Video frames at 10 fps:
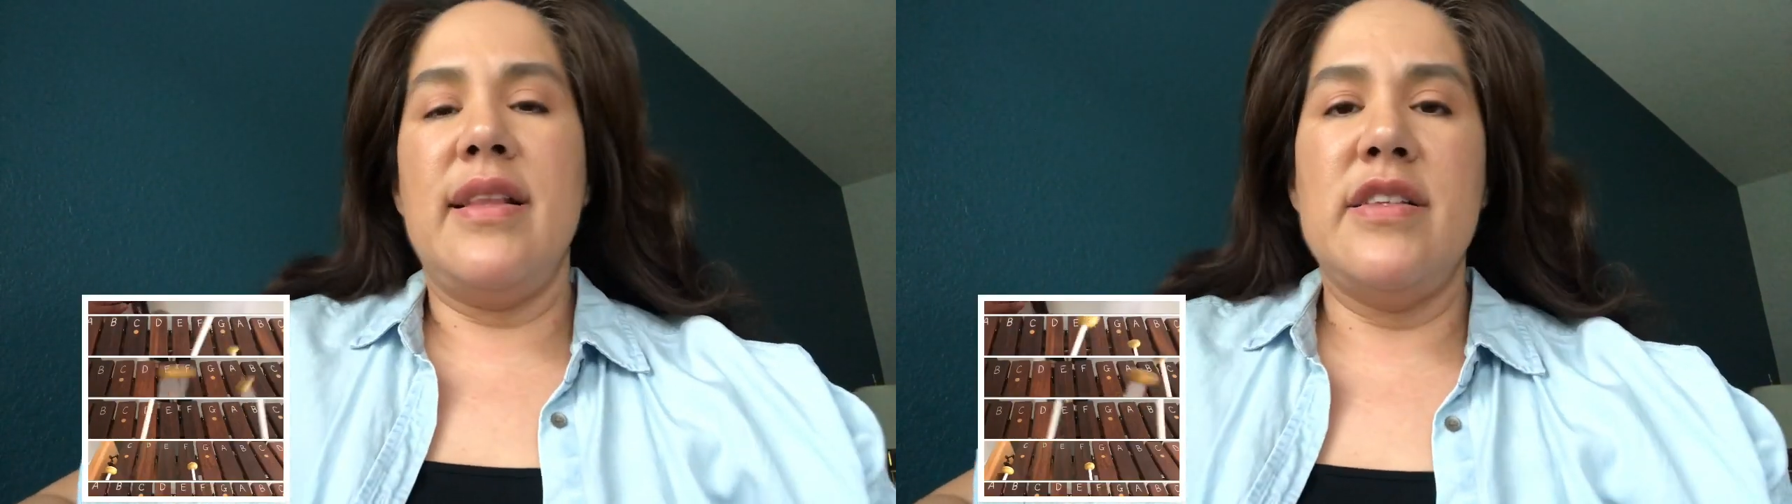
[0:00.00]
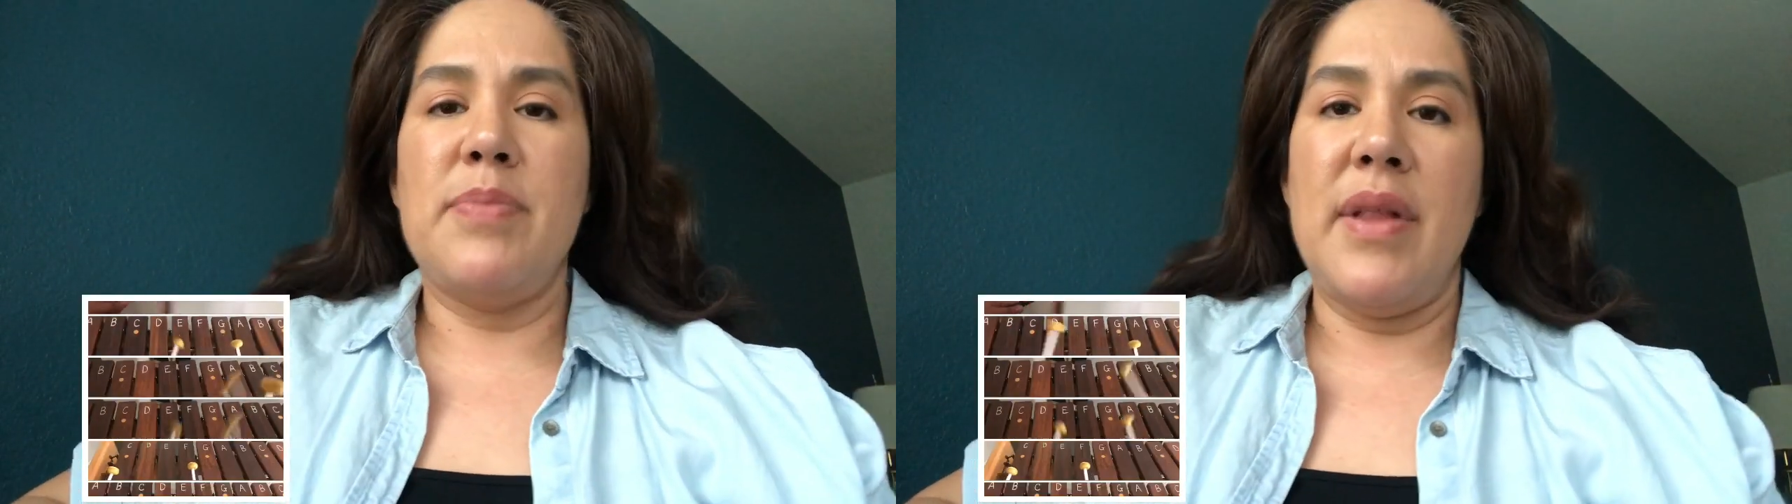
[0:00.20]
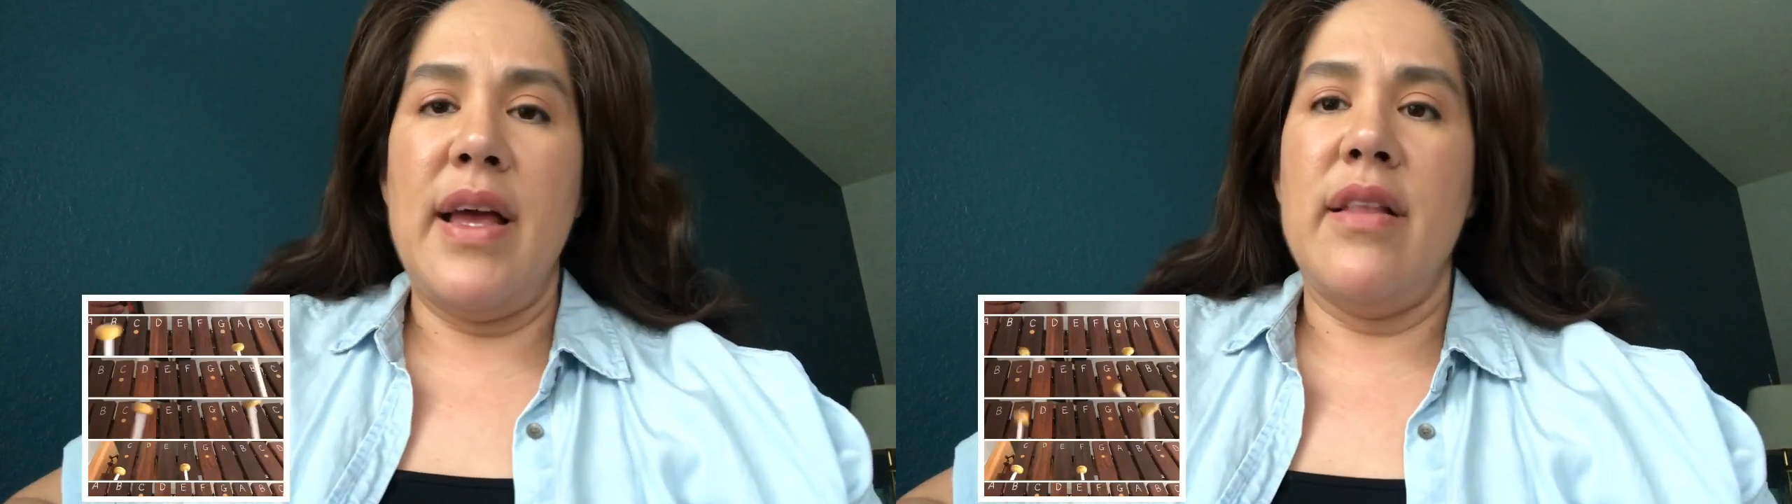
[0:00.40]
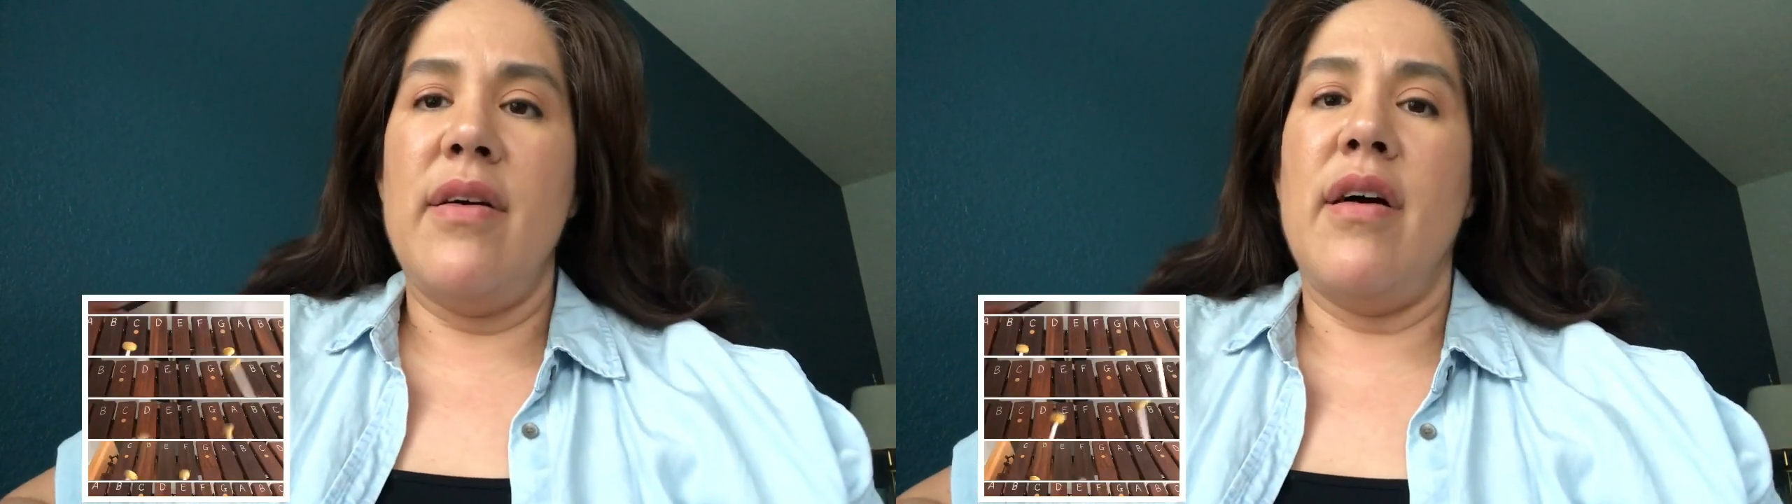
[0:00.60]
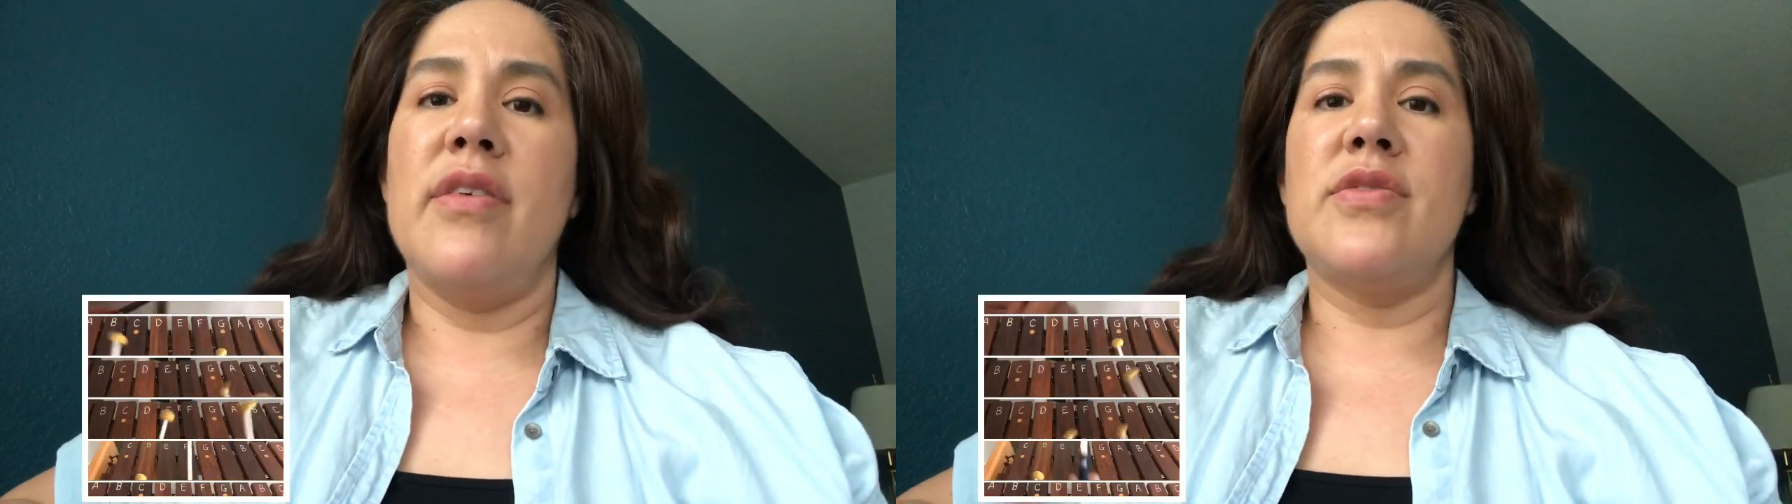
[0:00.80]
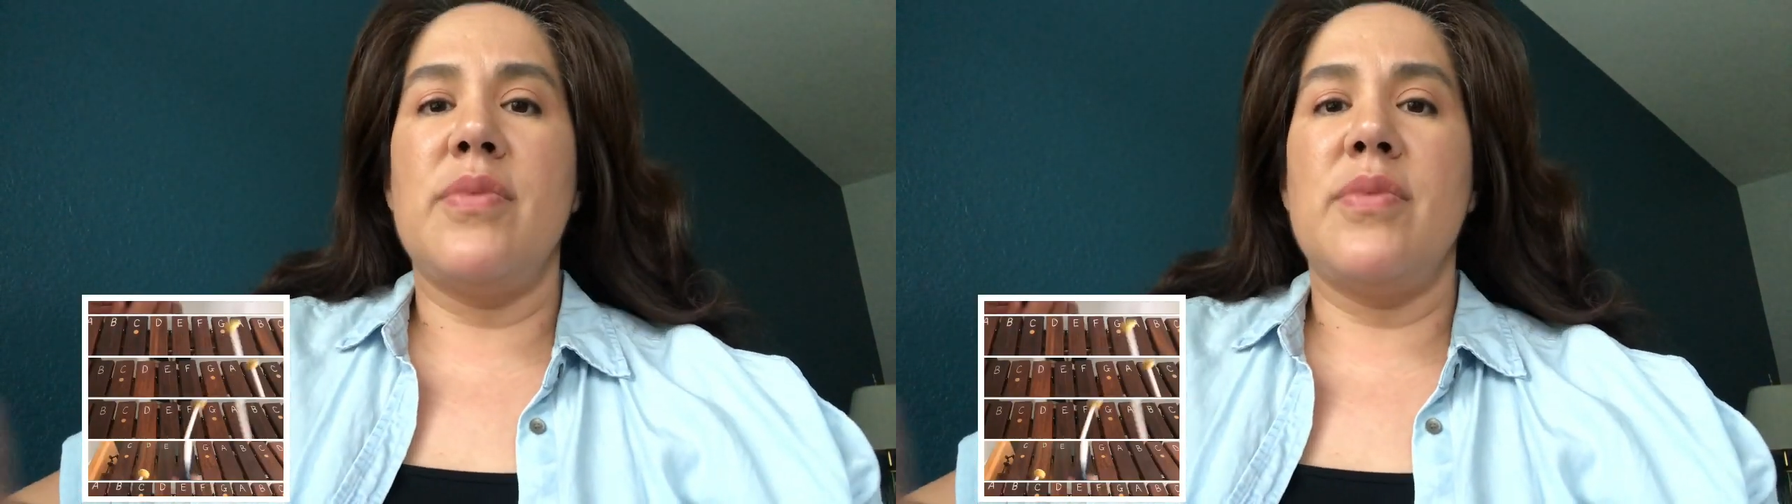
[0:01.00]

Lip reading: these play-alongs